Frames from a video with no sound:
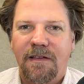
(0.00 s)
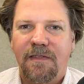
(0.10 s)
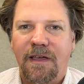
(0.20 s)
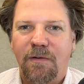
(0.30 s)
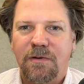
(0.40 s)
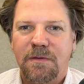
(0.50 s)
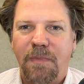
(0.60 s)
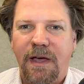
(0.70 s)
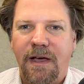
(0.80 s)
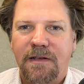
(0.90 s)
that was
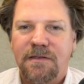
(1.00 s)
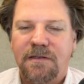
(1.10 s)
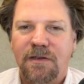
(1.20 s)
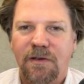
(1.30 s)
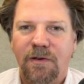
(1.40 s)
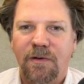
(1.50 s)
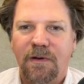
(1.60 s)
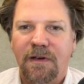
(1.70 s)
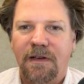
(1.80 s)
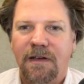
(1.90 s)
passed to